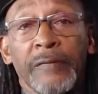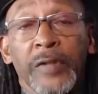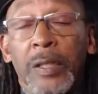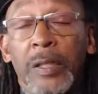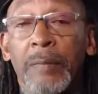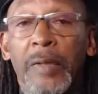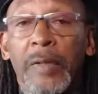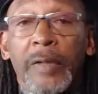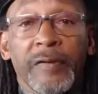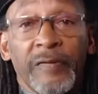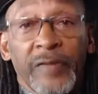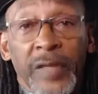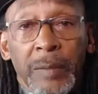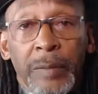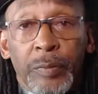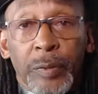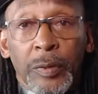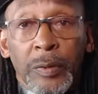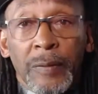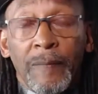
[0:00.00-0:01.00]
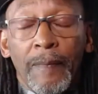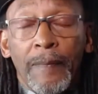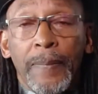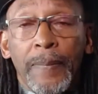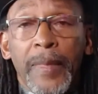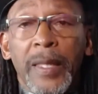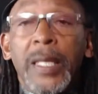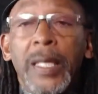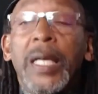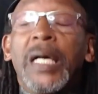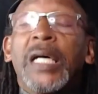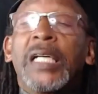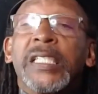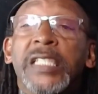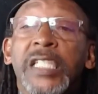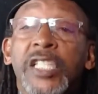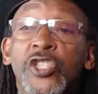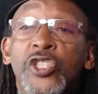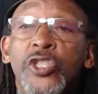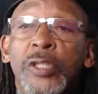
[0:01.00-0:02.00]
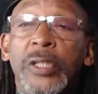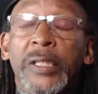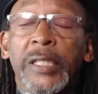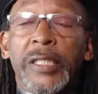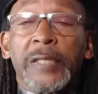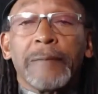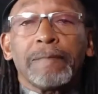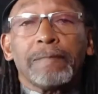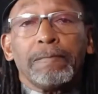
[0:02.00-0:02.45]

in the month of April. Additionally,